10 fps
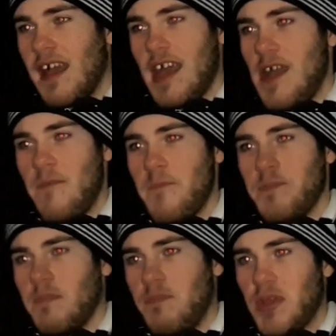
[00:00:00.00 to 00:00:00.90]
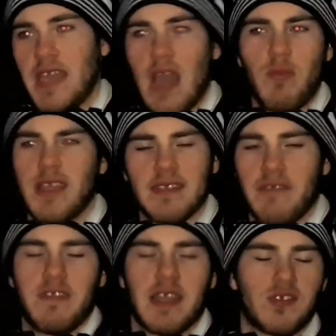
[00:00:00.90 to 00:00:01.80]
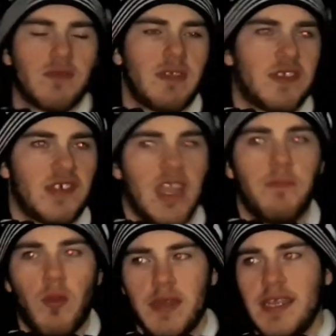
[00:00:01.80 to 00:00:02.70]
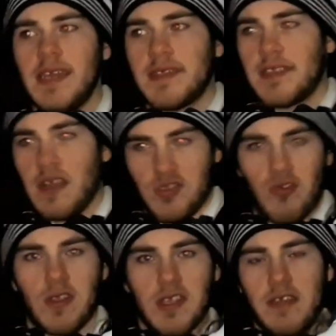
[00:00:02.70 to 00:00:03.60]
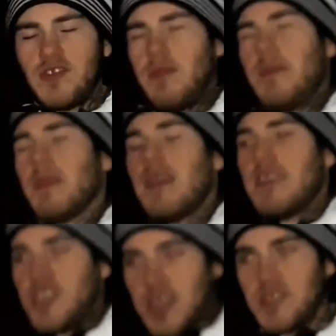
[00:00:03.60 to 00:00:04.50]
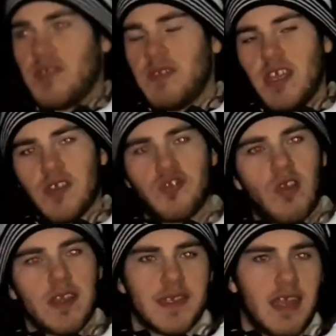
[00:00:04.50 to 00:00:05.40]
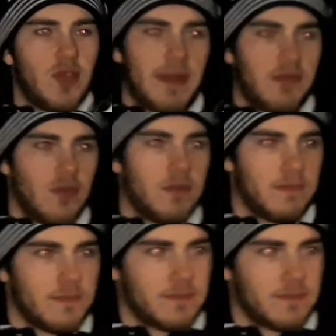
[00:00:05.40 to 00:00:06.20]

But yeah, we can definitely get something at City. But we need Chelsea. We need our strongest lineup out though.